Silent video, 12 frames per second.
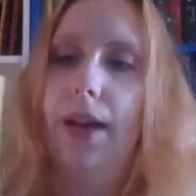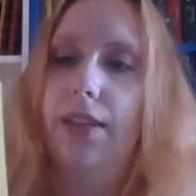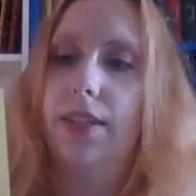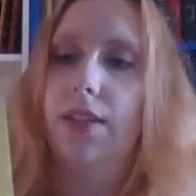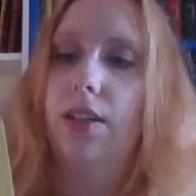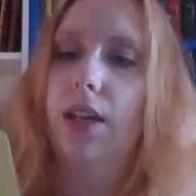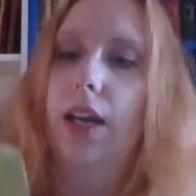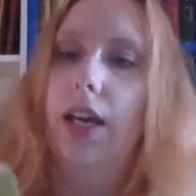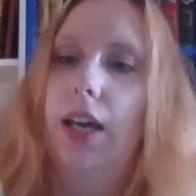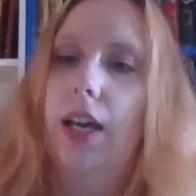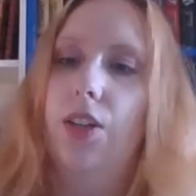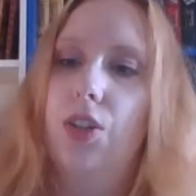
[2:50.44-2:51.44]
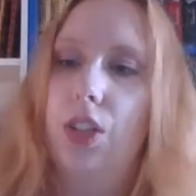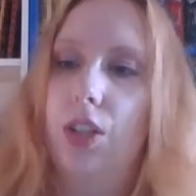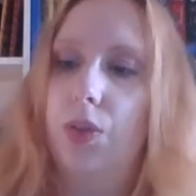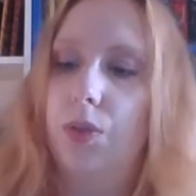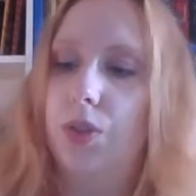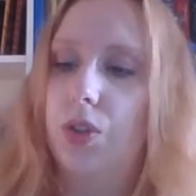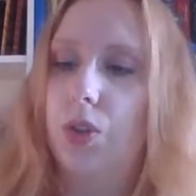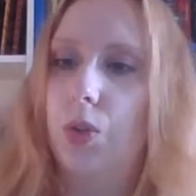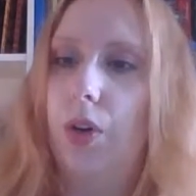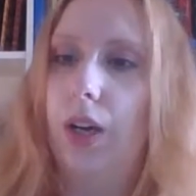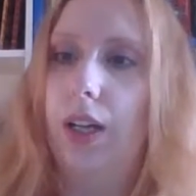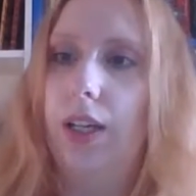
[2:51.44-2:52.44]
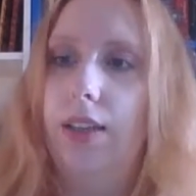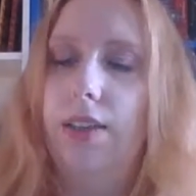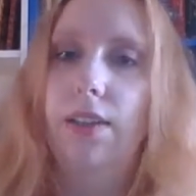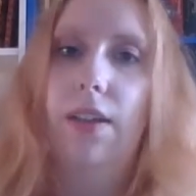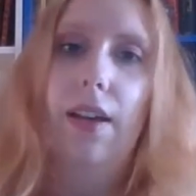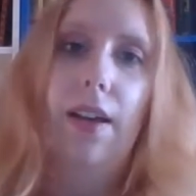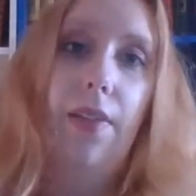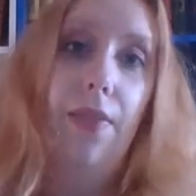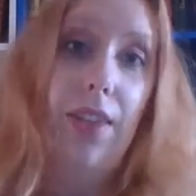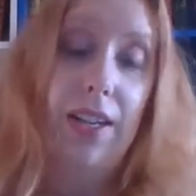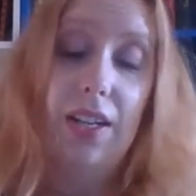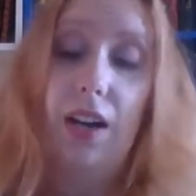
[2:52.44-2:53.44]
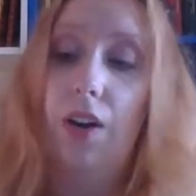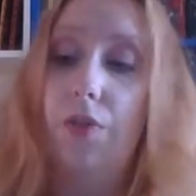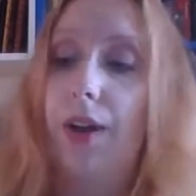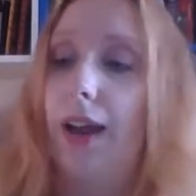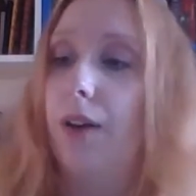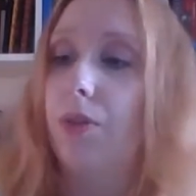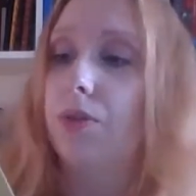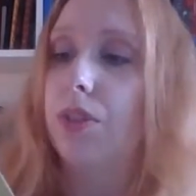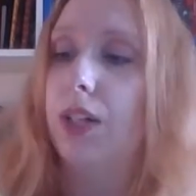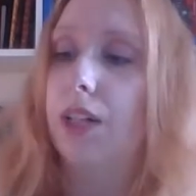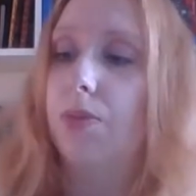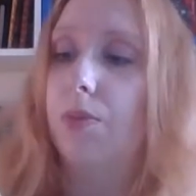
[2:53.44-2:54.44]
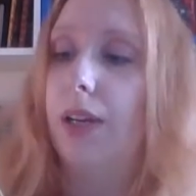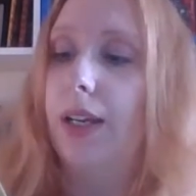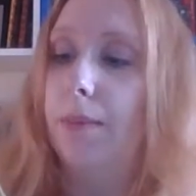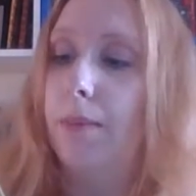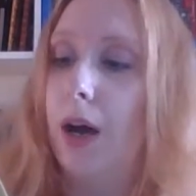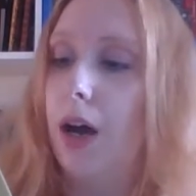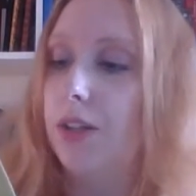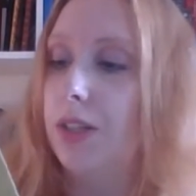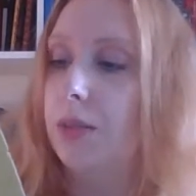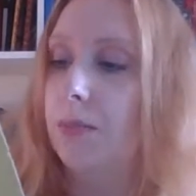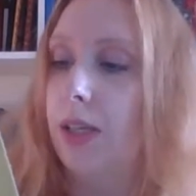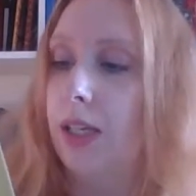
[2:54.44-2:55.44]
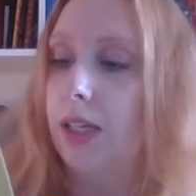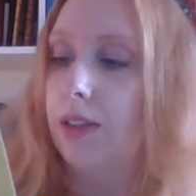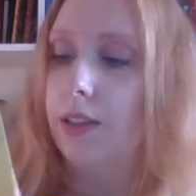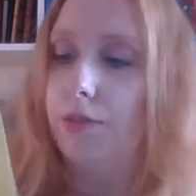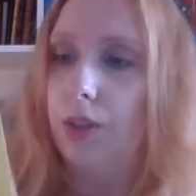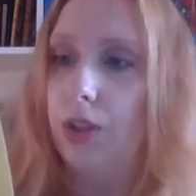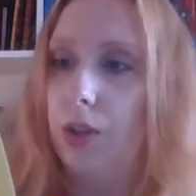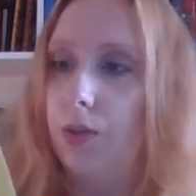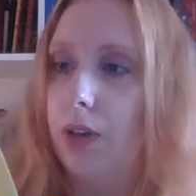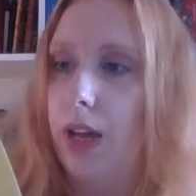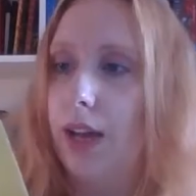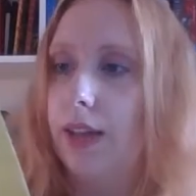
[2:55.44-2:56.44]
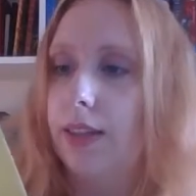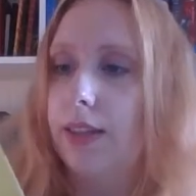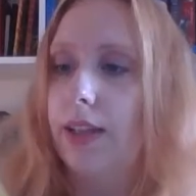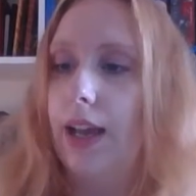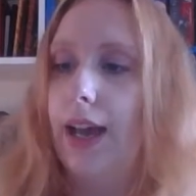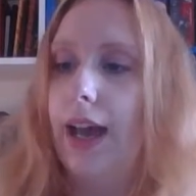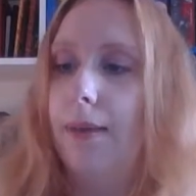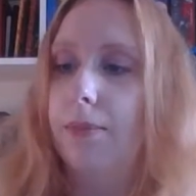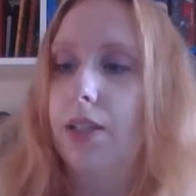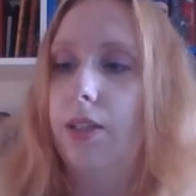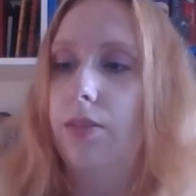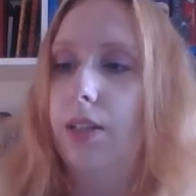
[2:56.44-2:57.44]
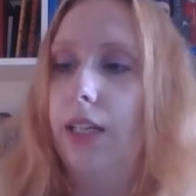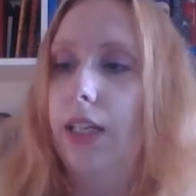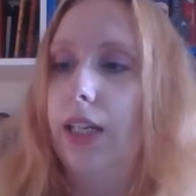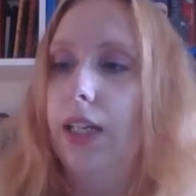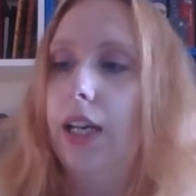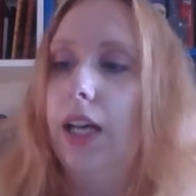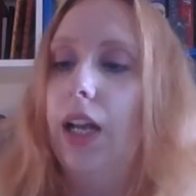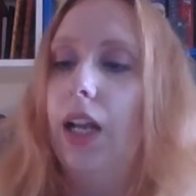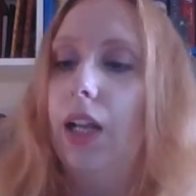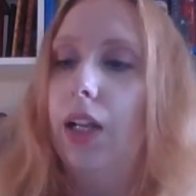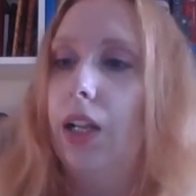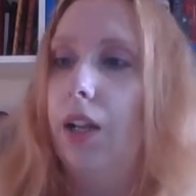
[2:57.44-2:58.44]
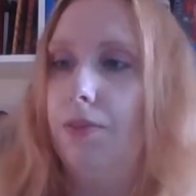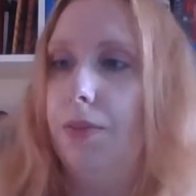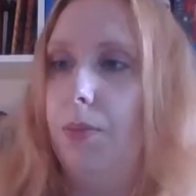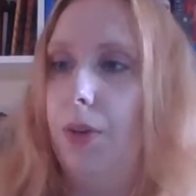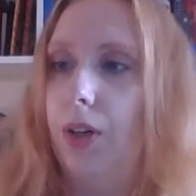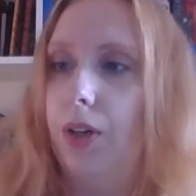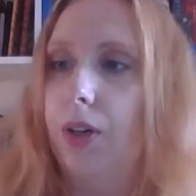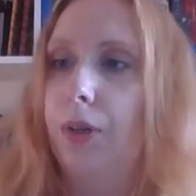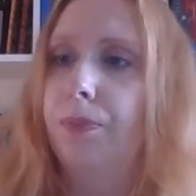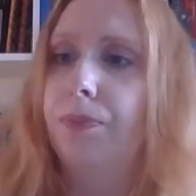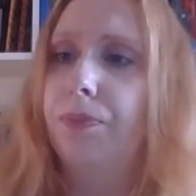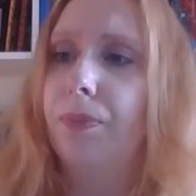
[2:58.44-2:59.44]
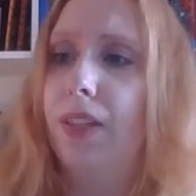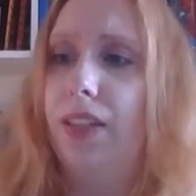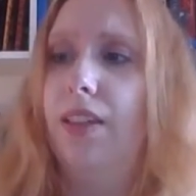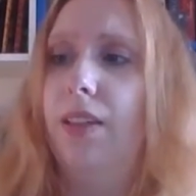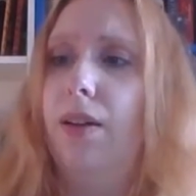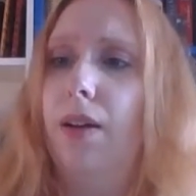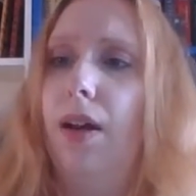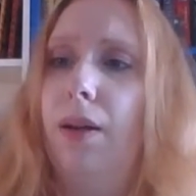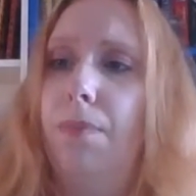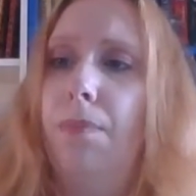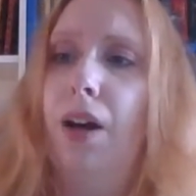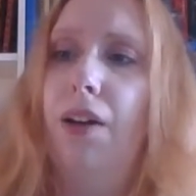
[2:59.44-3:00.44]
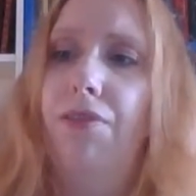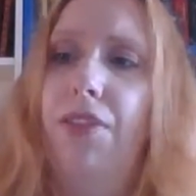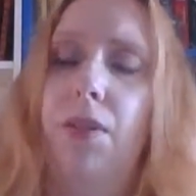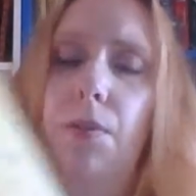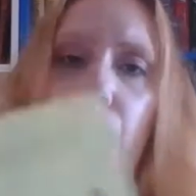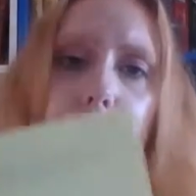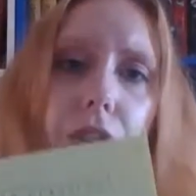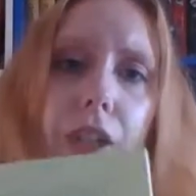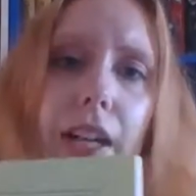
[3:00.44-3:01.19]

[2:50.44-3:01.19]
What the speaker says: best children's stories that are around. It's really a masterpiece of cuteness. I absolutely love the book. This is a Puffin Modern